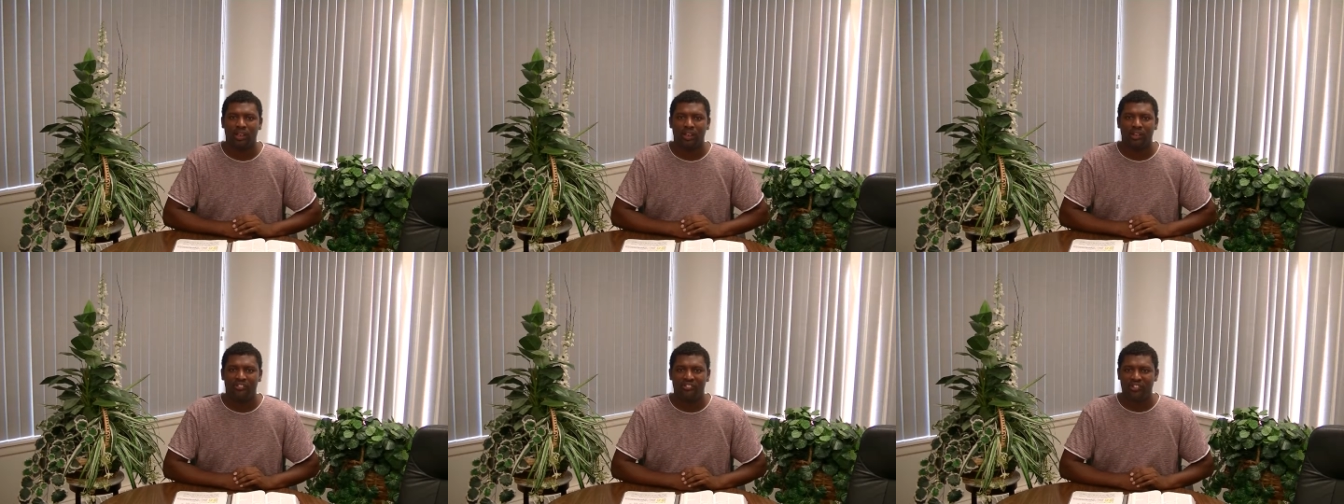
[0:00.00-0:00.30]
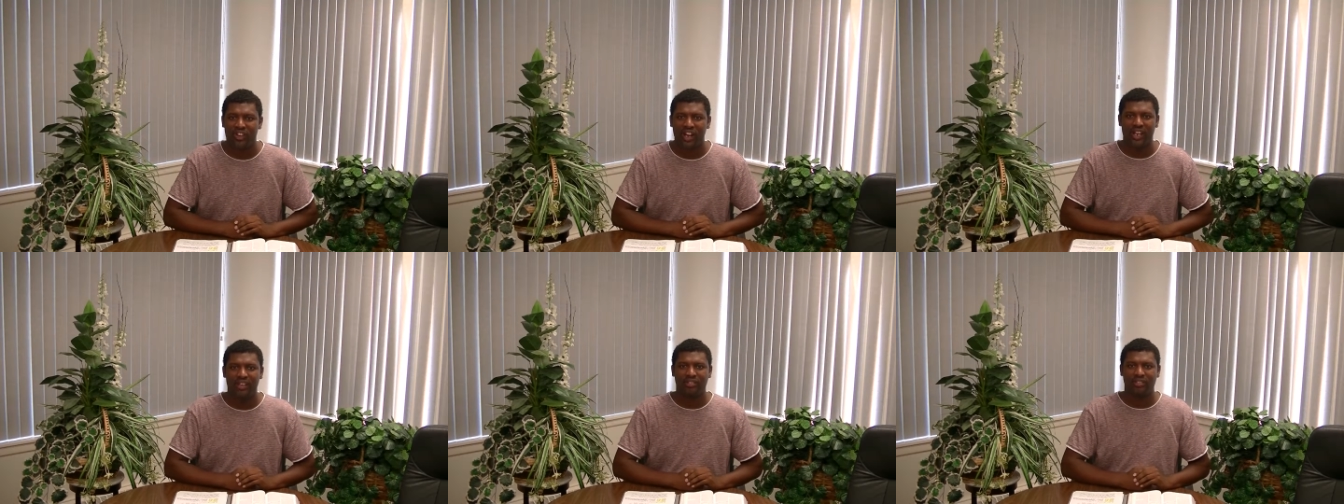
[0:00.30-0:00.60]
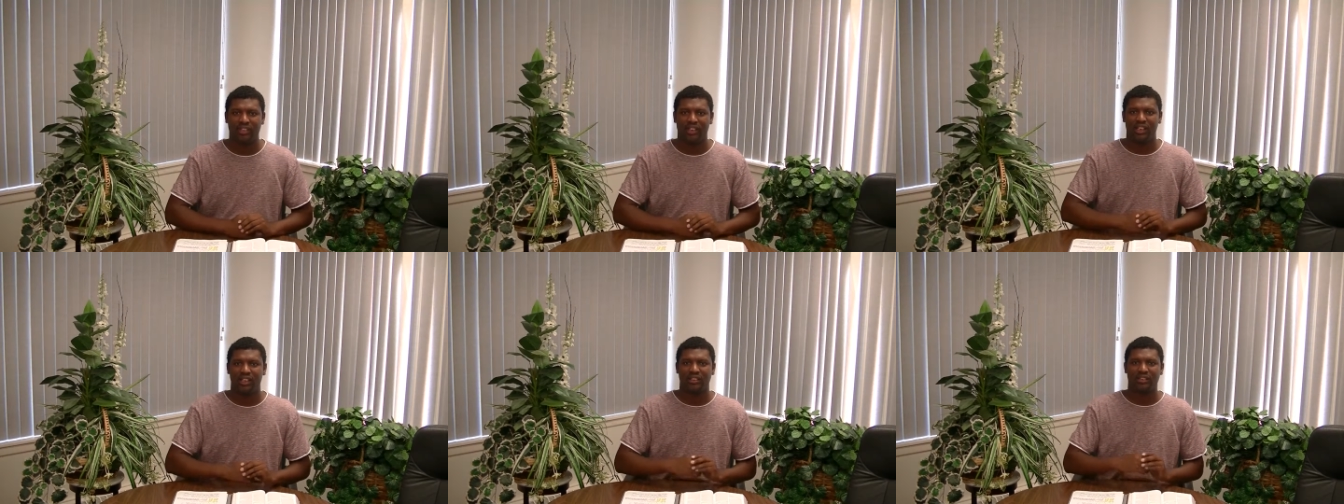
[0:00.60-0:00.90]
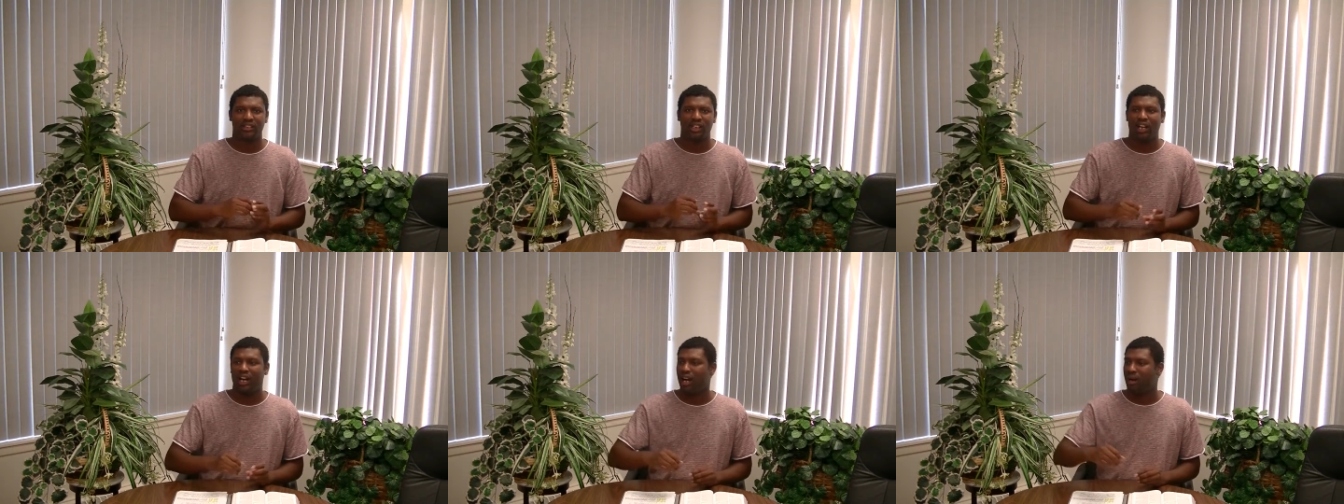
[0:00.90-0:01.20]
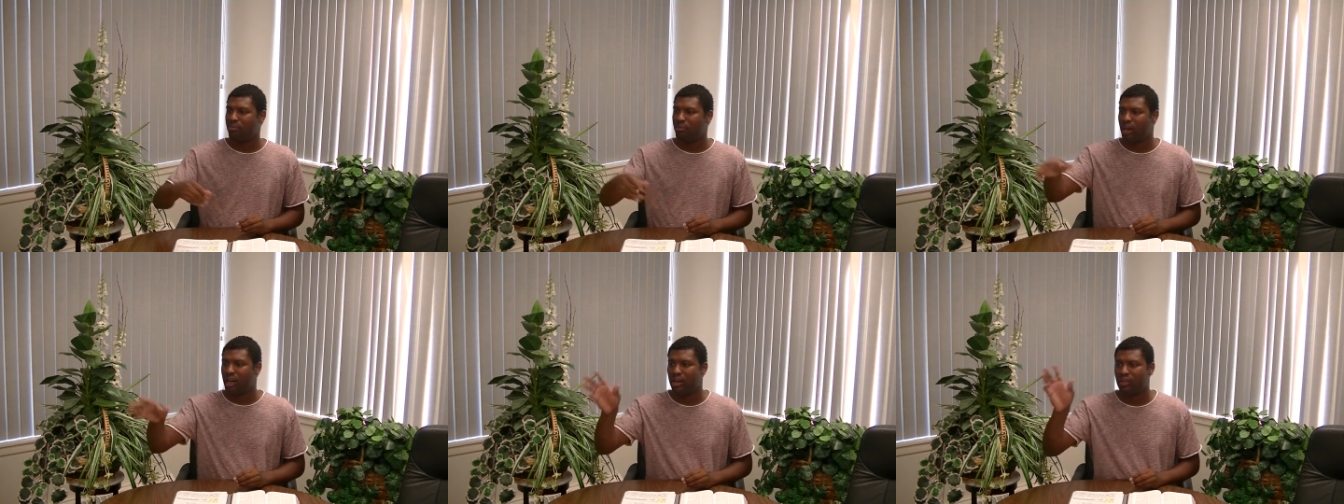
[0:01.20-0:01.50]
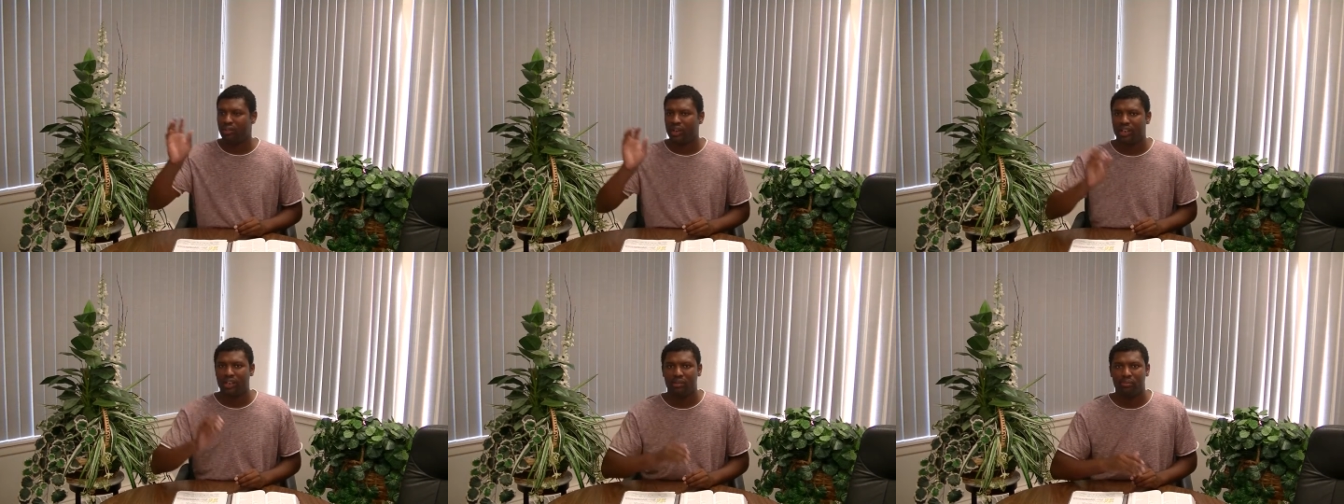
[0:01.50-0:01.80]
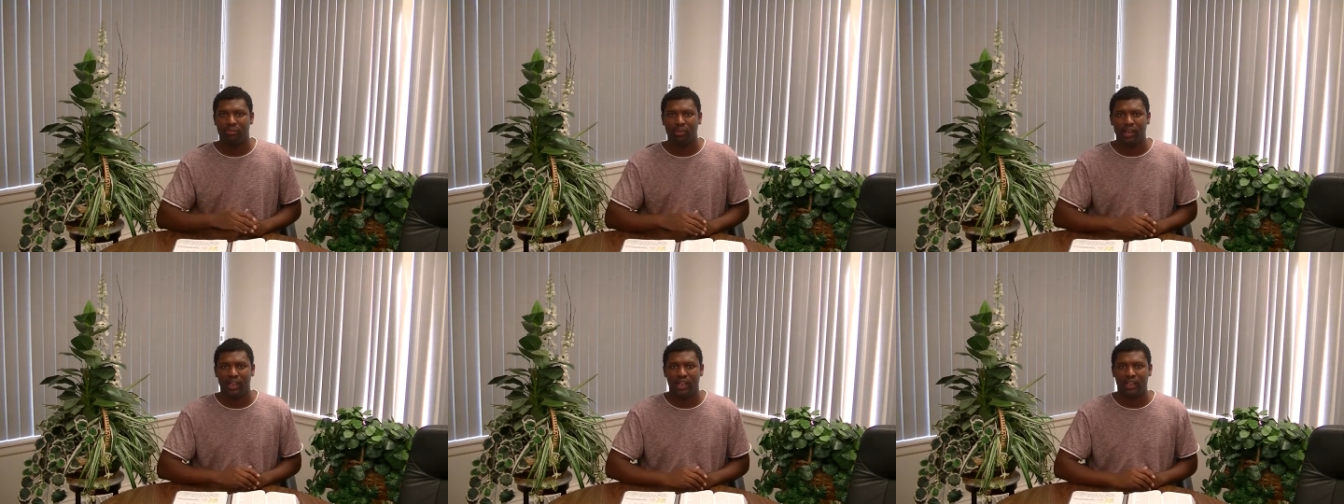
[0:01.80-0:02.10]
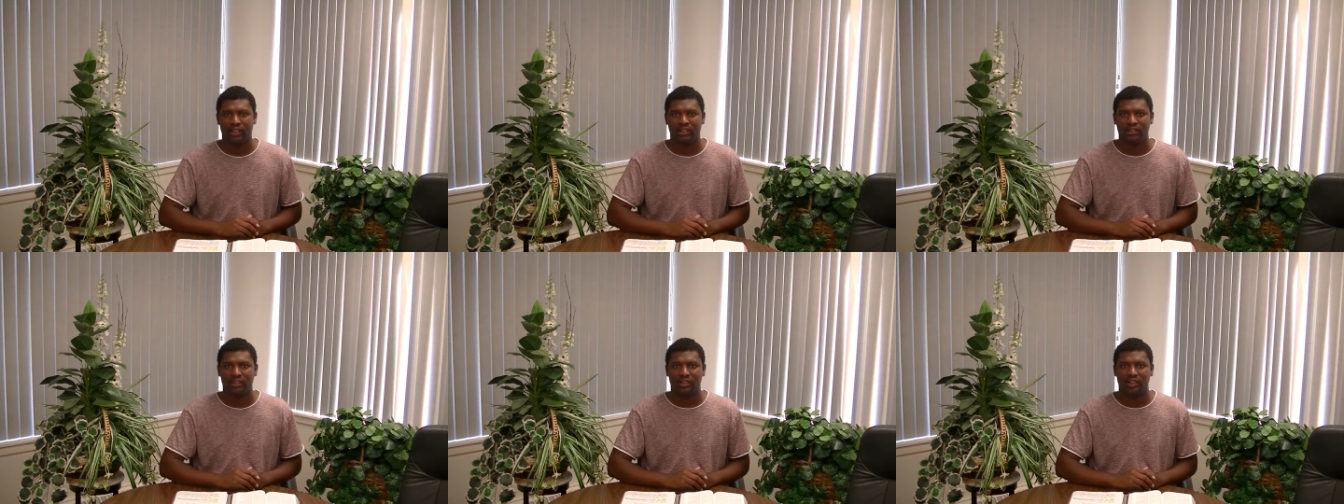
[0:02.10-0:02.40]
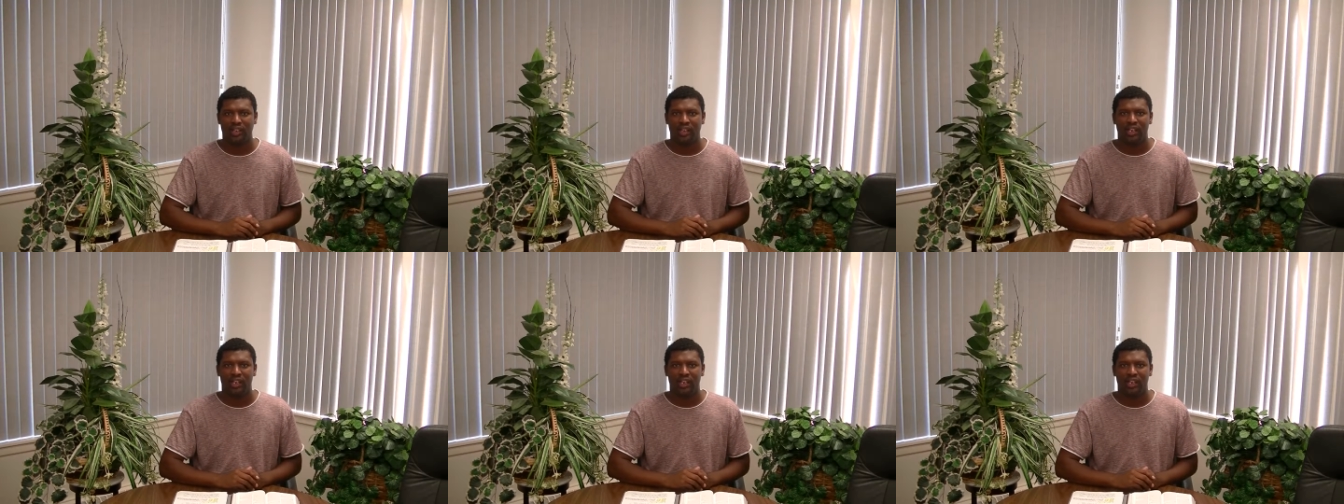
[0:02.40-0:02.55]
Faith says, I'm already blessed.